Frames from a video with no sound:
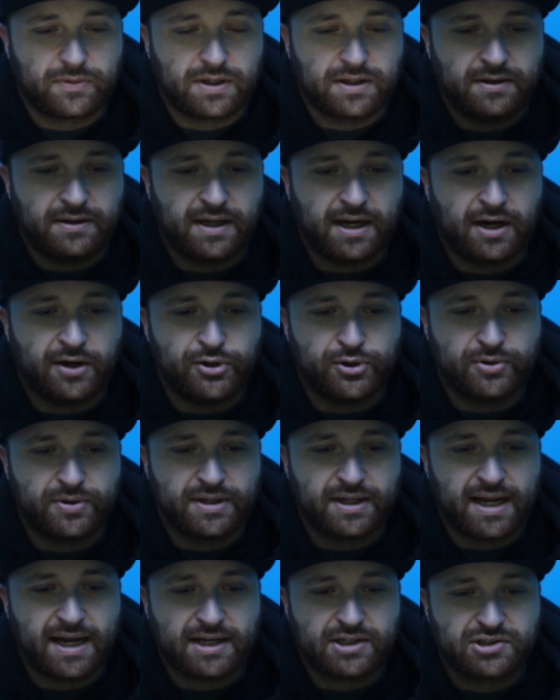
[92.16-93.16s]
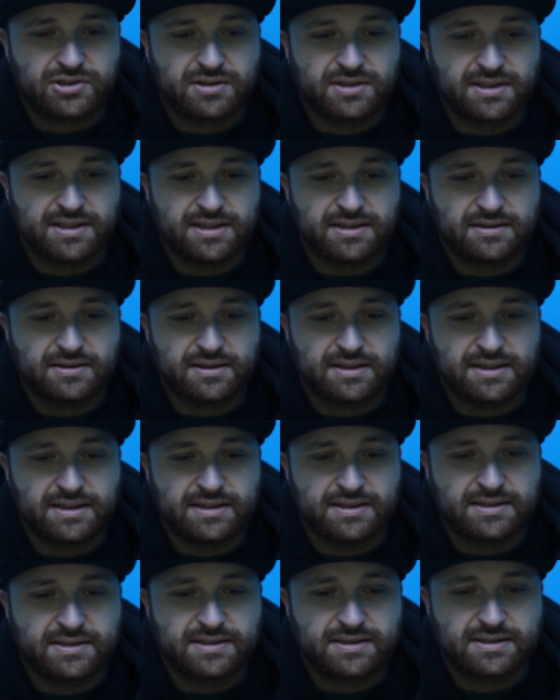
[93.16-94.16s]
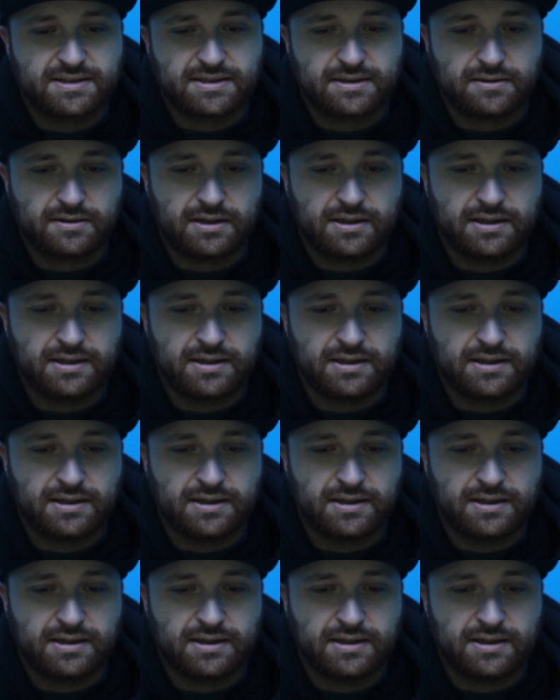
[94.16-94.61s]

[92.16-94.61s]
Now you can actually get these